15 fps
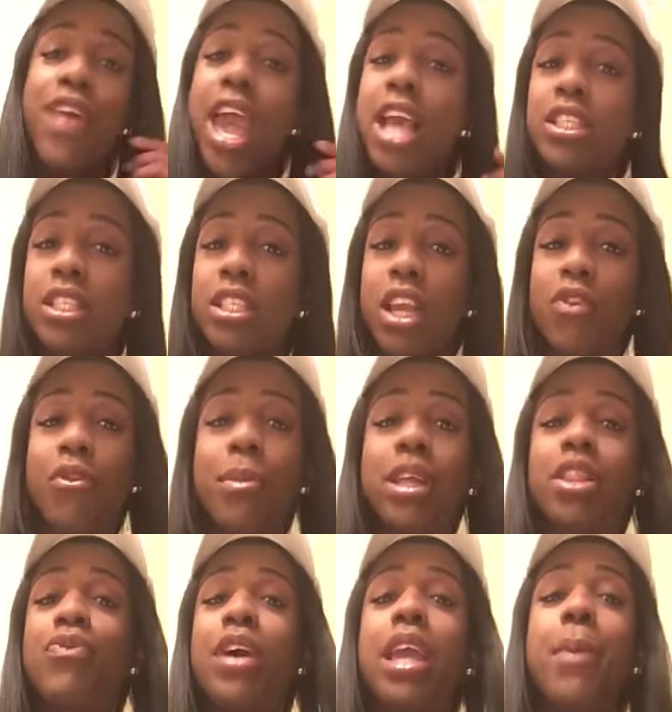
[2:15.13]
fact still
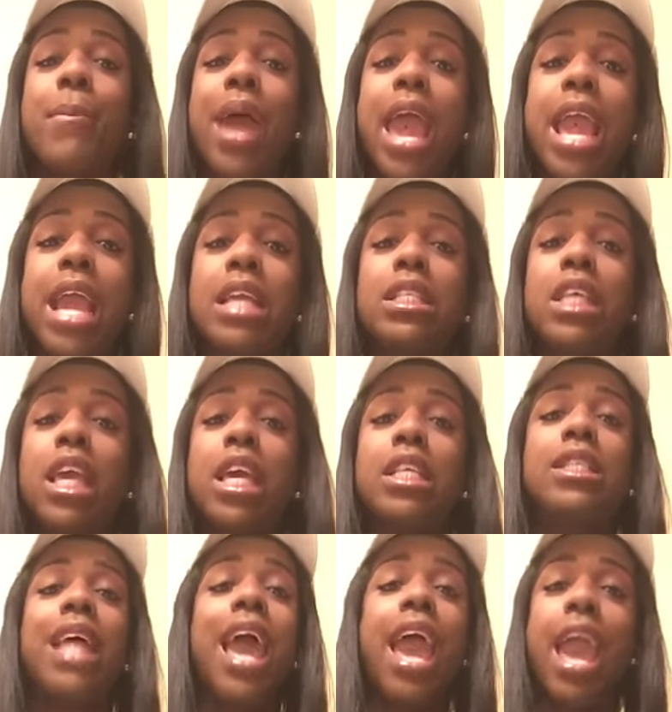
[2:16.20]
re-motherfucking remains
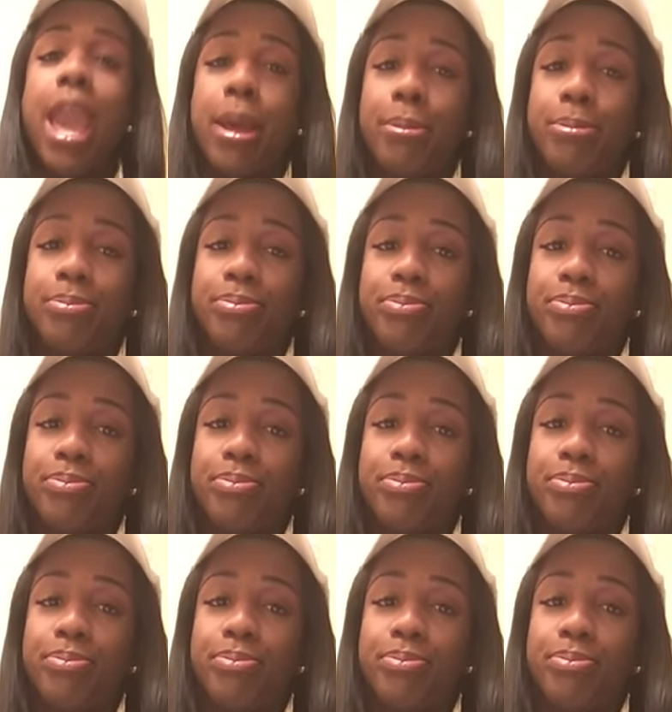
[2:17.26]
is that